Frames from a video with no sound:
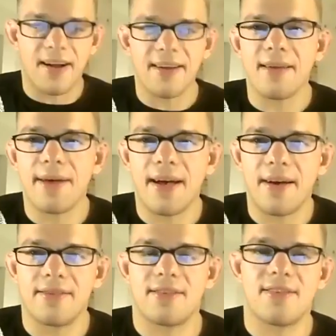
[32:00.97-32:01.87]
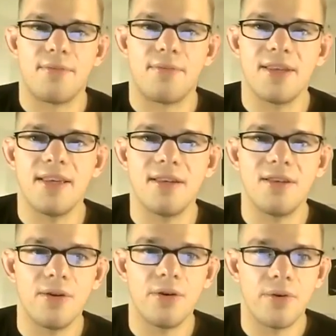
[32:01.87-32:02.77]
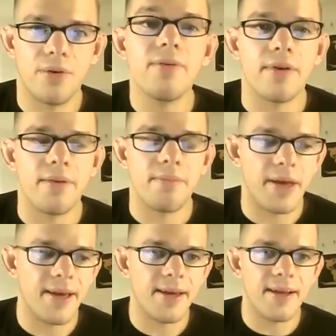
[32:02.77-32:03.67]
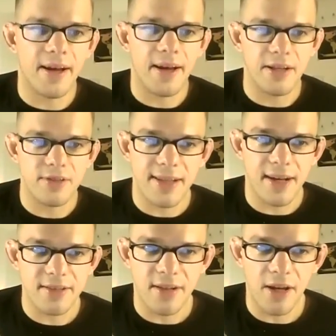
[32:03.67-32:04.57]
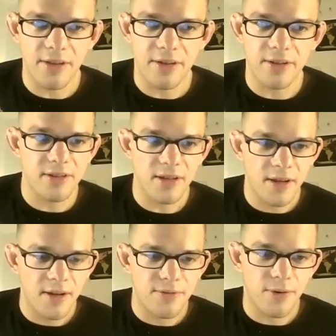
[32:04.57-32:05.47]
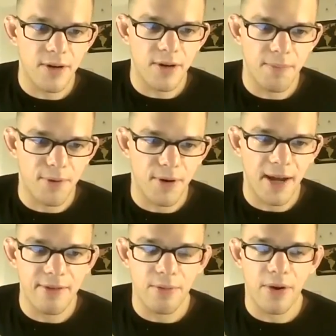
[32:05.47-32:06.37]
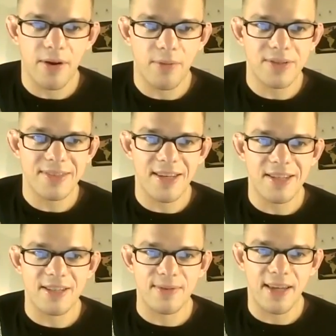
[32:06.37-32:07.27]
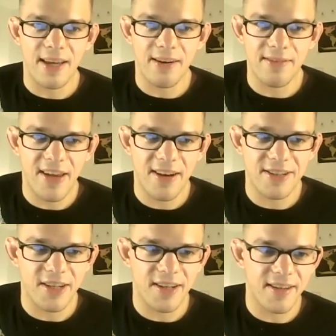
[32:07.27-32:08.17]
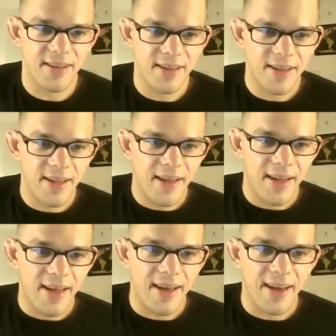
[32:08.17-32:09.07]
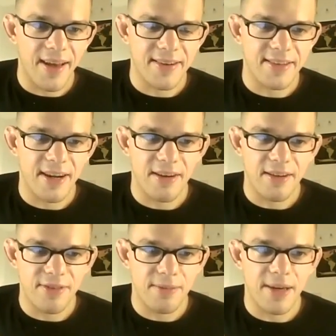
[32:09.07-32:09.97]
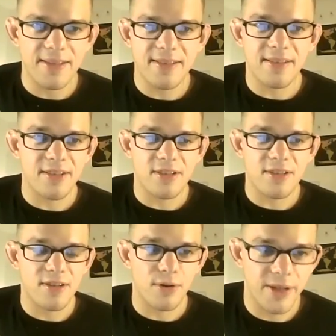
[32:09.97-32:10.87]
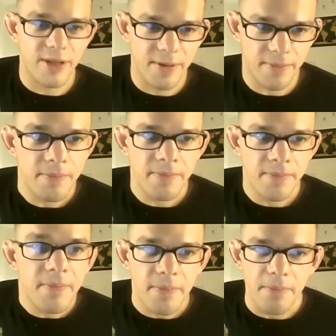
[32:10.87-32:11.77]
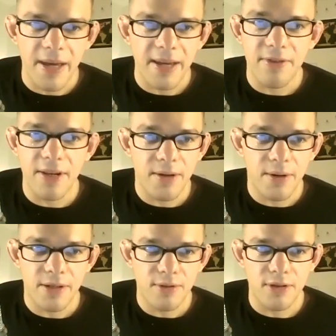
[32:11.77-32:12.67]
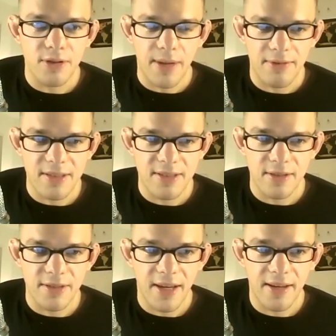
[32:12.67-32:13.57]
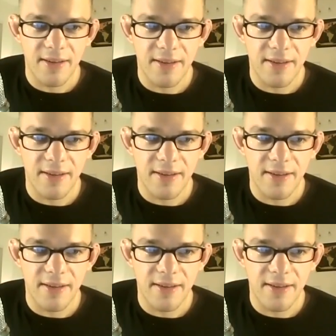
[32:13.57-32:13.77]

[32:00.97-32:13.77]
about someone he knew paid $100,000 for a private one-on-one session with Gary Vaynerchuk, and Gary V basically just told him, make a video on YouTube every single day.